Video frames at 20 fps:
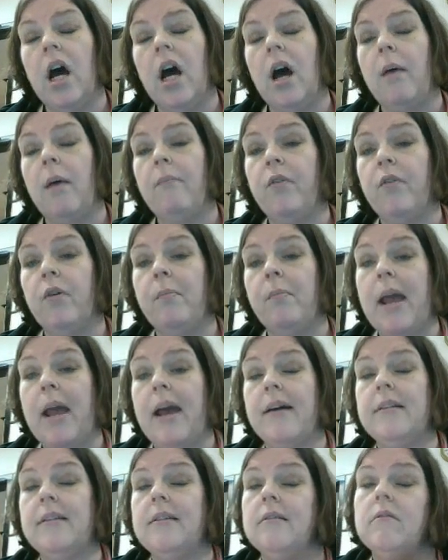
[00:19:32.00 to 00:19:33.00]
um, for
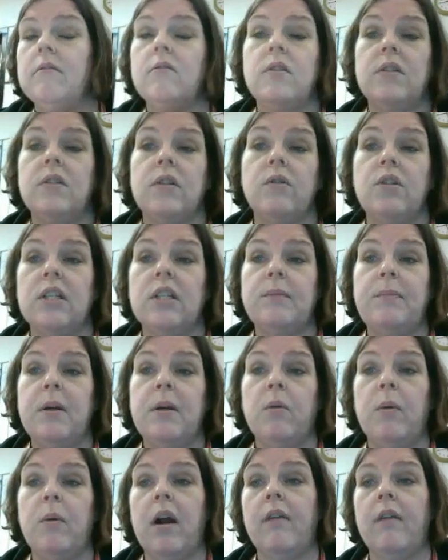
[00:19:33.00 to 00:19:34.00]
mass, so just be
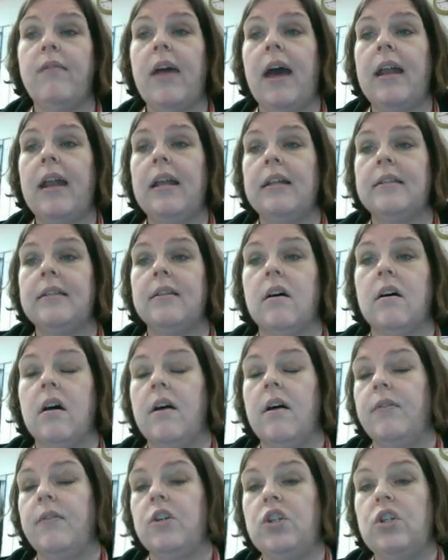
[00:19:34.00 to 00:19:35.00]
aware of that. It's
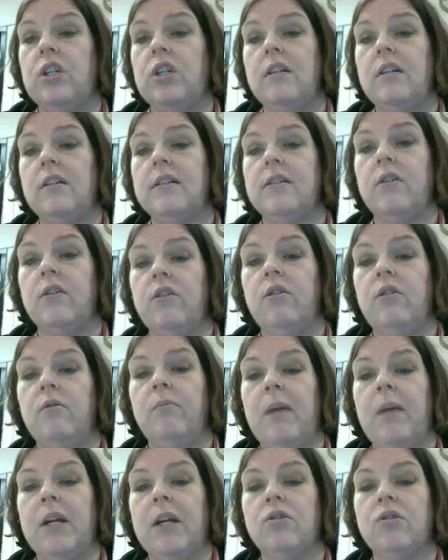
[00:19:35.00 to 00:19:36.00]
on the sheet, so you
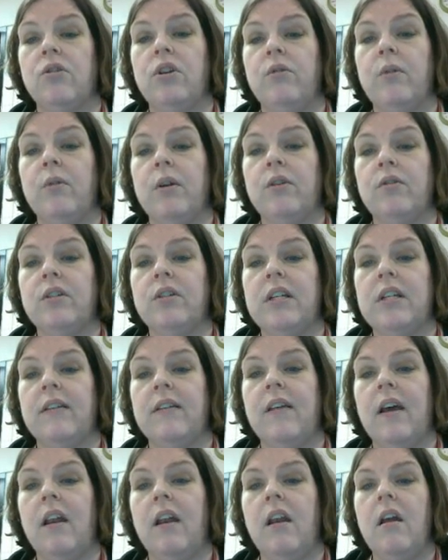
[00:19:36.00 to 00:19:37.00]
make sure you
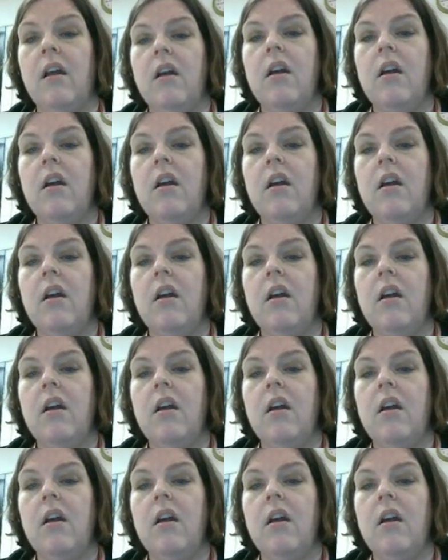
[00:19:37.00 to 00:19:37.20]
understand that.